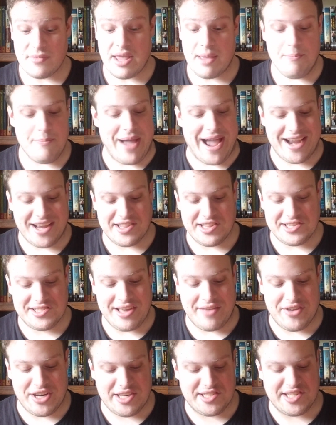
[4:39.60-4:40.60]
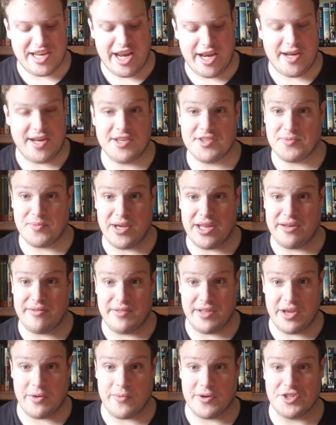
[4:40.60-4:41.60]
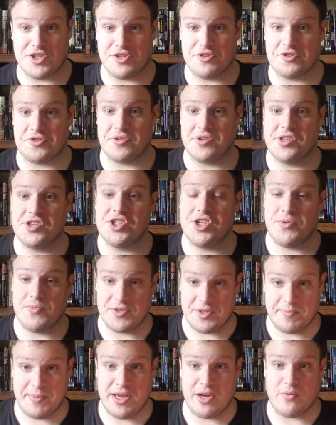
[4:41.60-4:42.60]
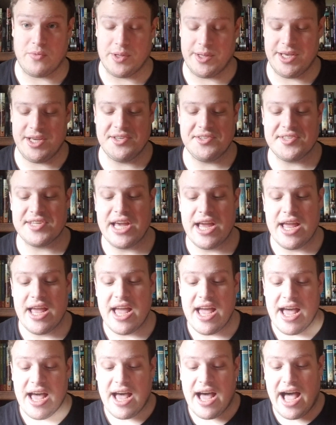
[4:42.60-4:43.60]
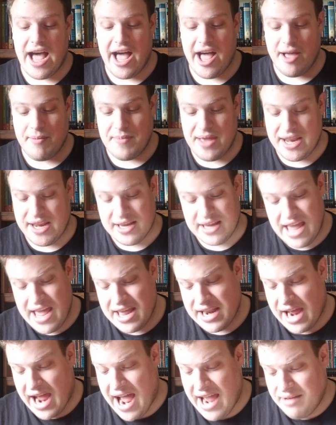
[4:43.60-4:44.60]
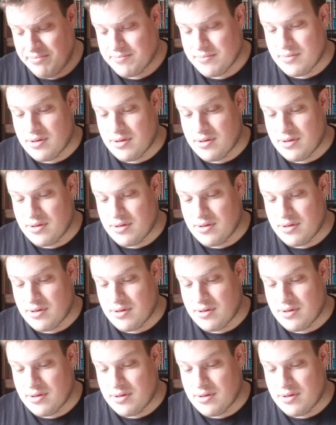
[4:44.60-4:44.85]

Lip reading: Back in the 70s and 80s when the original trilogy was being released. And again, I